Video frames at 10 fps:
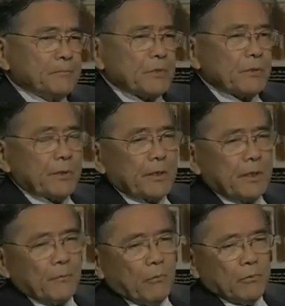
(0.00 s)
So then
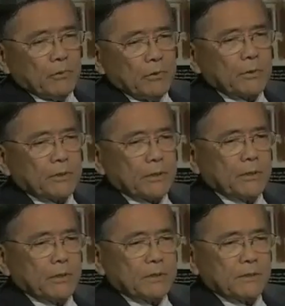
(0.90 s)
I looked
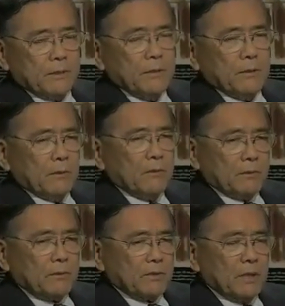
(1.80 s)
at this
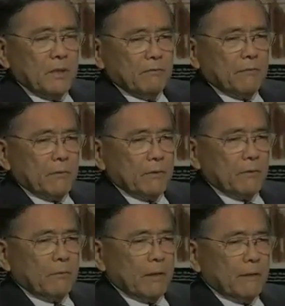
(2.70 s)
scene for a
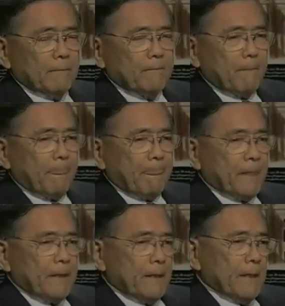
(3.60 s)
little while,
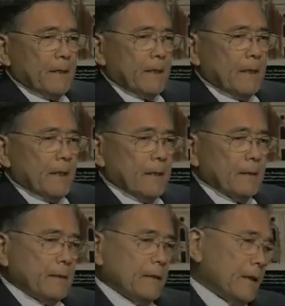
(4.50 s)

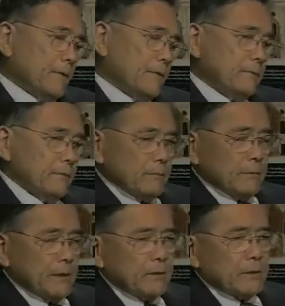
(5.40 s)
and then I
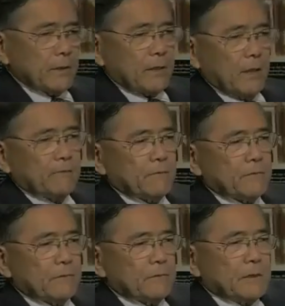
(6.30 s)
went into the
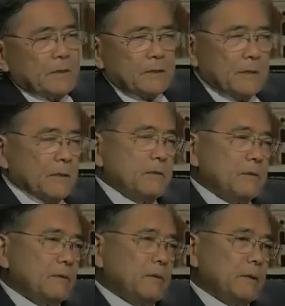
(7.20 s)
conference room and I said
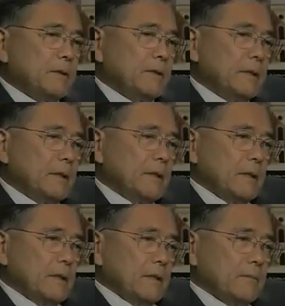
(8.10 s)
to
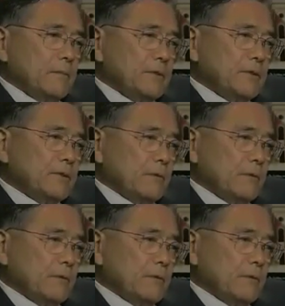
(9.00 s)
Mrs.